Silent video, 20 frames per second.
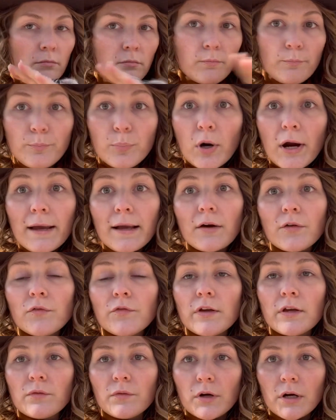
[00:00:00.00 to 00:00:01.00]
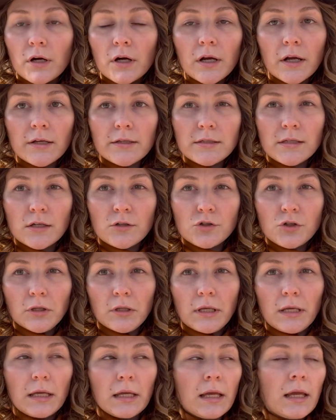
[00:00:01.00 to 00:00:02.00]
break a fever,
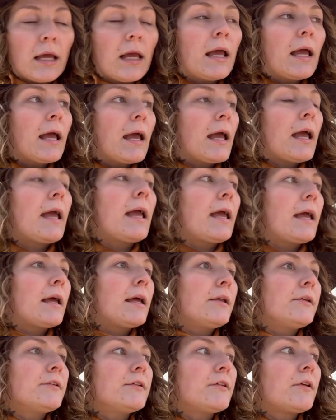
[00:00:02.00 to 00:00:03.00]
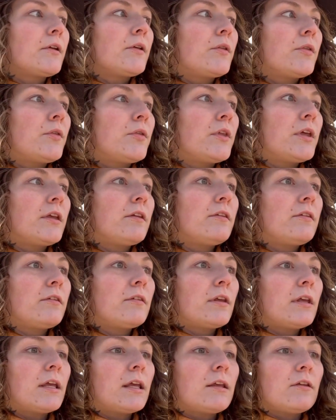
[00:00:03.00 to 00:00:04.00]
essentially. And this
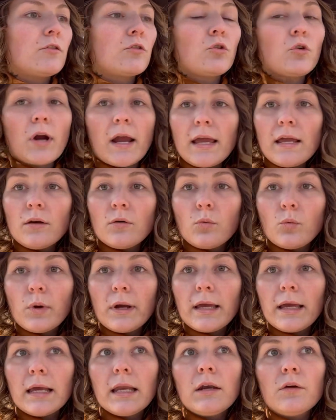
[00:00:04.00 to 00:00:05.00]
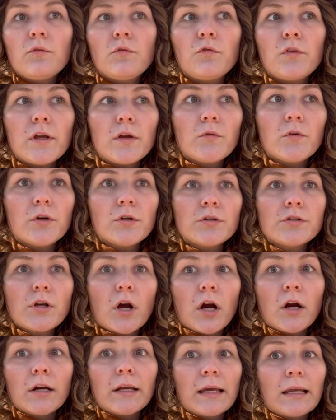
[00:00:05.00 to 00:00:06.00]
is great when fevers
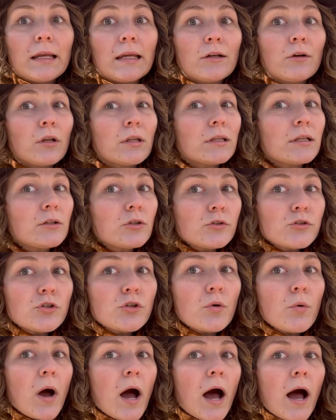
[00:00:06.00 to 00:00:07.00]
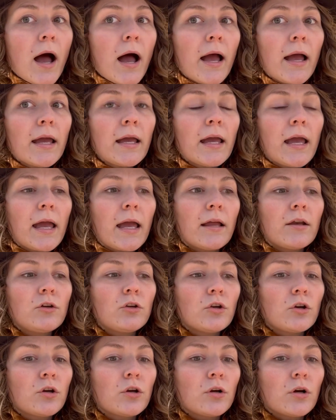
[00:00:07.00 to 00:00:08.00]
are getting a little too high and
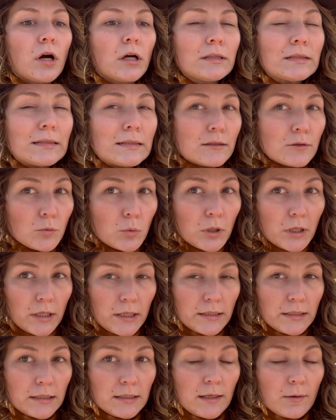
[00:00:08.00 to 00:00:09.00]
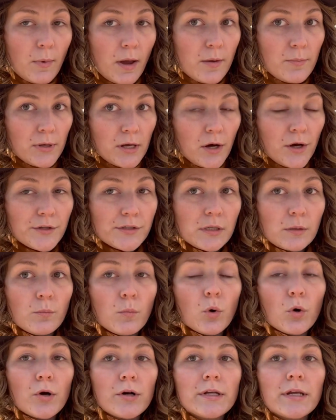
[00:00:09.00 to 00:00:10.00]
you're a little worried that they might be causing
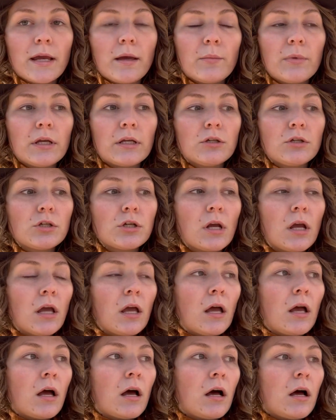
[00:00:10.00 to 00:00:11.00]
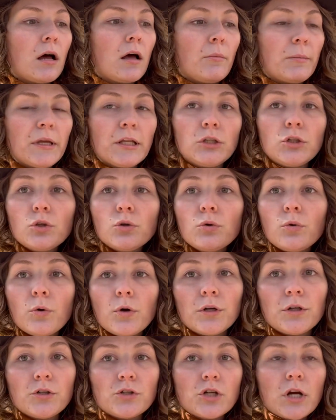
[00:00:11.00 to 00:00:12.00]
more damage in you
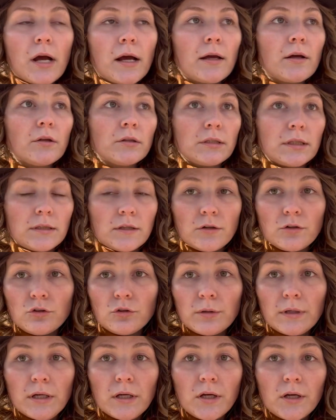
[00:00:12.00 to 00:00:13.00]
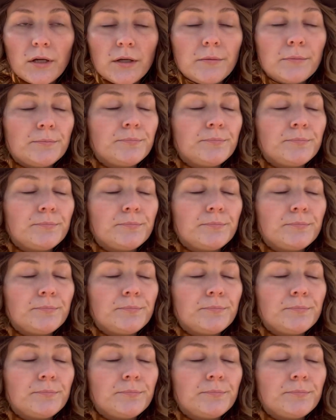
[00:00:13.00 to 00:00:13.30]
or your child than they're doing good.